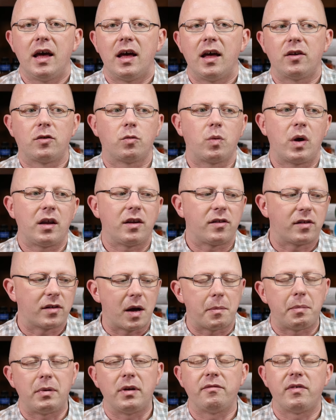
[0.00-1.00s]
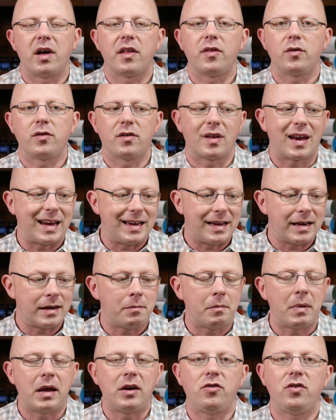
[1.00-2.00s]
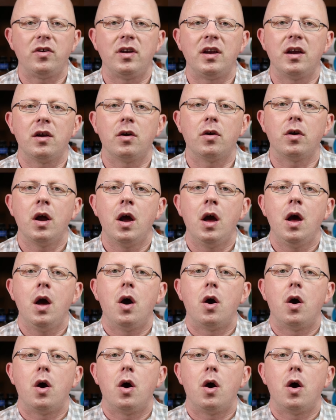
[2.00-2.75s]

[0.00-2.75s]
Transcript: as well as a couple of others that I didn't mention here